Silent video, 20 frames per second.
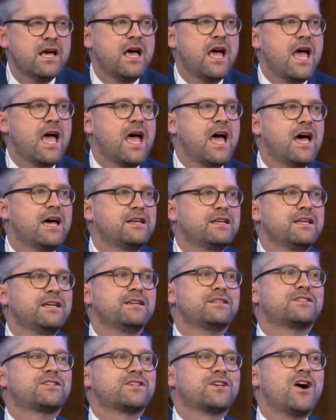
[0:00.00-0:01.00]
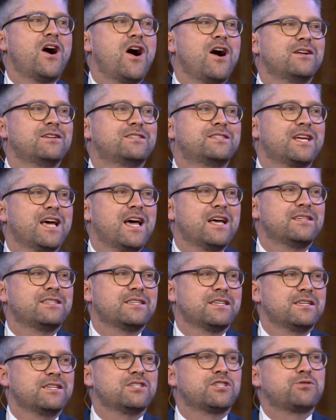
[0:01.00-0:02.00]
and its content
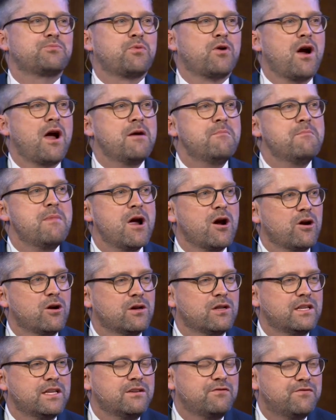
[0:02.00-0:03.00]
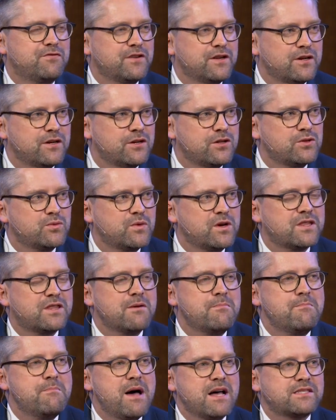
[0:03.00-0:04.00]
is primarily filled with a
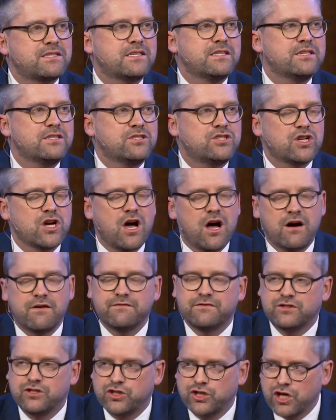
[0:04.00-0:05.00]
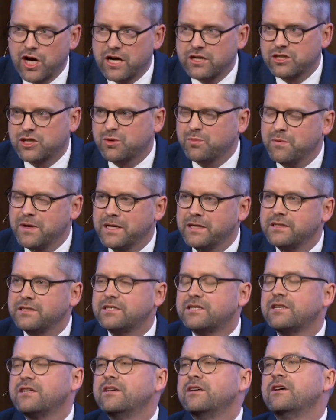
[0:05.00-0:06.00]
message of
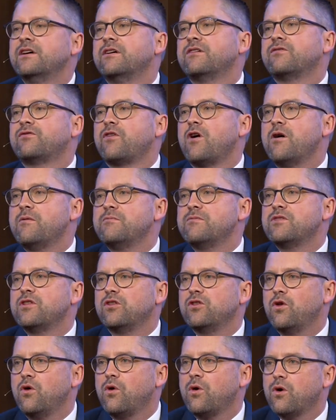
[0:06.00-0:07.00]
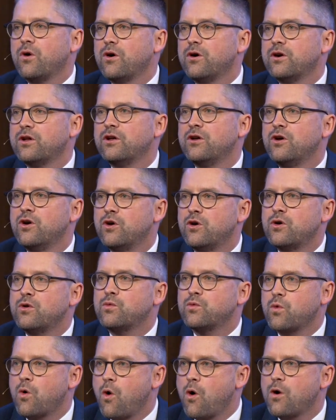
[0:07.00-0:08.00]
judgment from the Lord, who
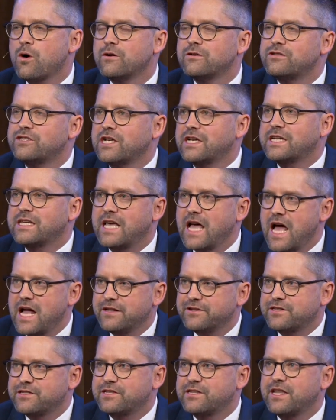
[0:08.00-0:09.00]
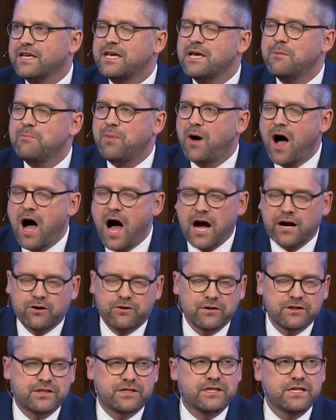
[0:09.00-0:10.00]
roars against the
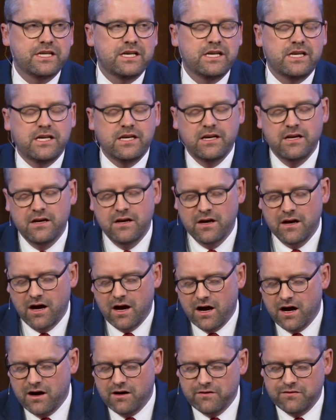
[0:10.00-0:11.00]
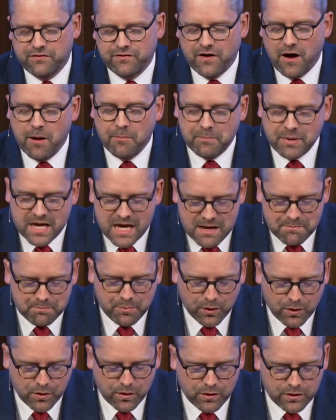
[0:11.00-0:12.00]
hypocrisy of a
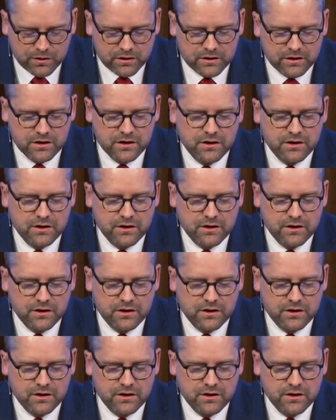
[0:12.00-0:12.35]
people